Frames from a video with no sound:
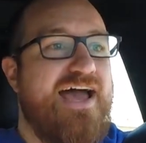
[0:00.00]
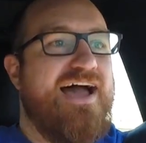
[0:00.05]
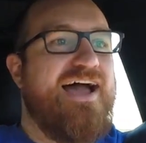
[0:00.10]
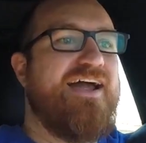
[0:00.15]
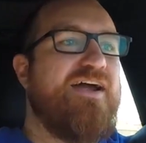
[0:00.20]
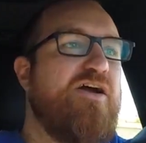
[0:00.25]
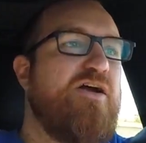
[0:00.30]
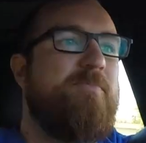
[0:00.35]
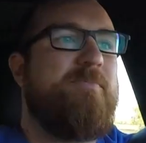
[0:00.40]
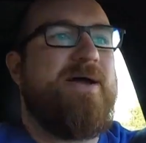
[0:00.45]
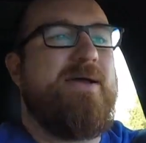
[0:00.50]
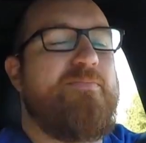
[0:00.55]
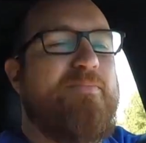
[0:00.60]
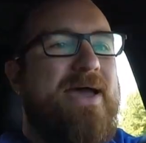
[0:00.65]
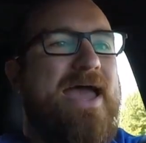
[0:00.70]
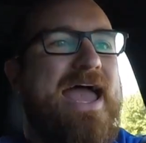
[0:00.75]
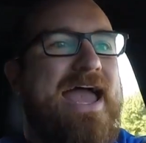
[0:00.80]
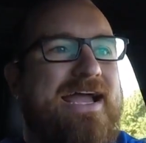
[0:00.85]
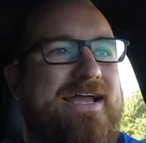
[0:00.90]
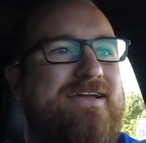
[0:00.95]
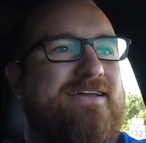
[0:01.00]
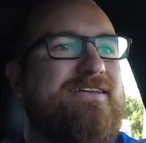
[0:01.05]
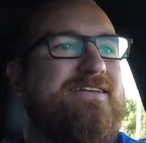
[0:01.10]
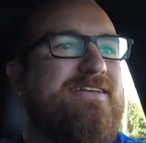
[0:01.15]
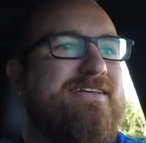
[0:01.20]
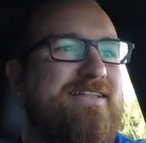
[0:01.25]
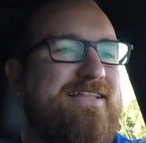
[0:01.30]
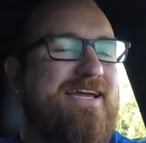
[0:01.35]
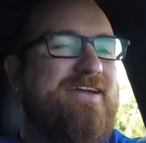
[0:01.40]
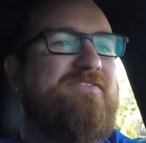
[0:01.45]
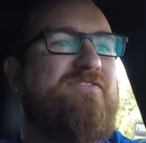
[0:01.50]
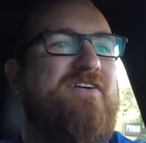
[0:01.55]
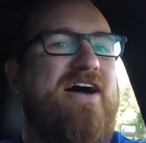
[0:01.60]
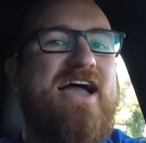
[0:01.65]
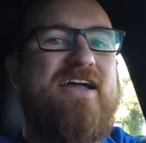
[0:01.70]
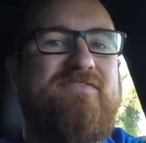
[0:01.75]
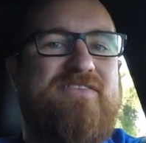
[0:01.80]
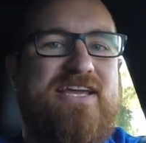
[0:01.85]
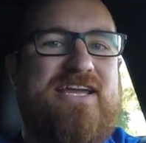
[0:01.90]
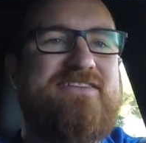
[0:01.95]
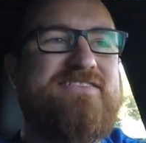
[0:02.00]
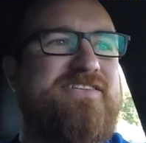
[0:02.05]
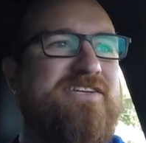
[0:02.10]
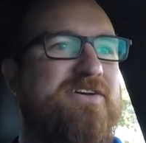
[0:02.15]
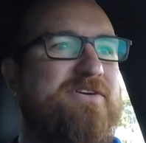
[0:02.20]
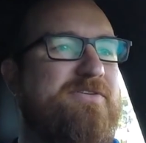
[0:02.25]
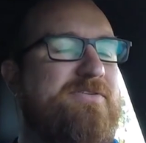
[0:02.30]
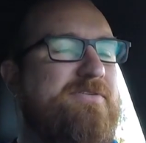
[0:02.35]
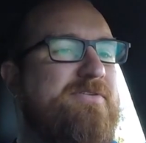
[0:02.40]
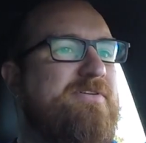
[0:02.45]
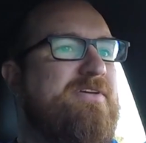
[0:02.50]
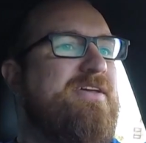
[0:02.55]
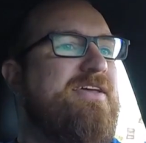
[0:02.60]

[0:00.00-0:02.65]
I hurt my back like 5 days ago,